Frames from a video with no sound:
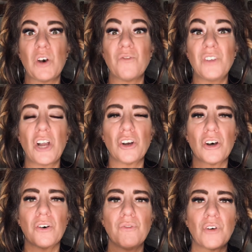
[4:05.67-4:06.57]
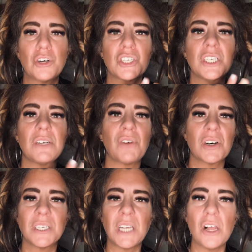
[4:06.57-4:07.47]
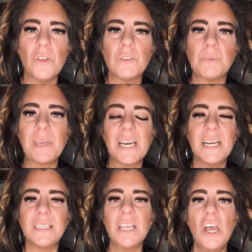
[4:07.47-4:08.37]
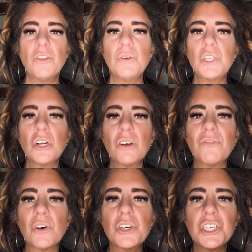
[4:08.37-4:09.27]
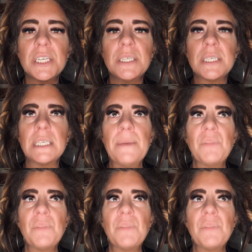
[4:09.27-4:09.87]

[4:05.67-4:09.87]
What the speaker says: younger versions of ourselves because those younger versions